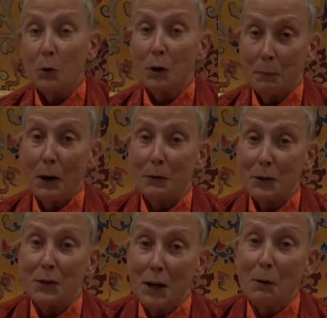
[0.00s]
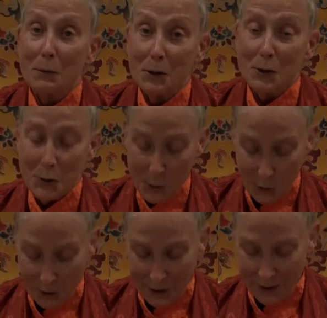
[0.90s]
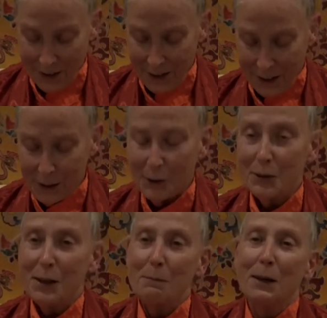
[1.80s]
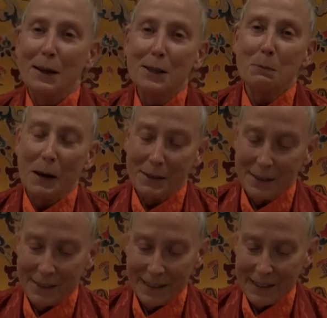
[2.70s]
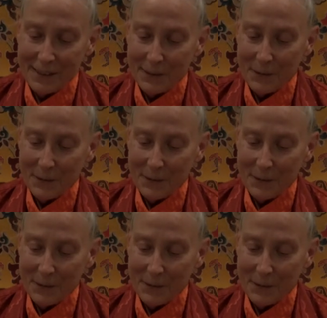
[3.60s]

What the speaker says: you are about to tell me a story. He looked at me expectantly.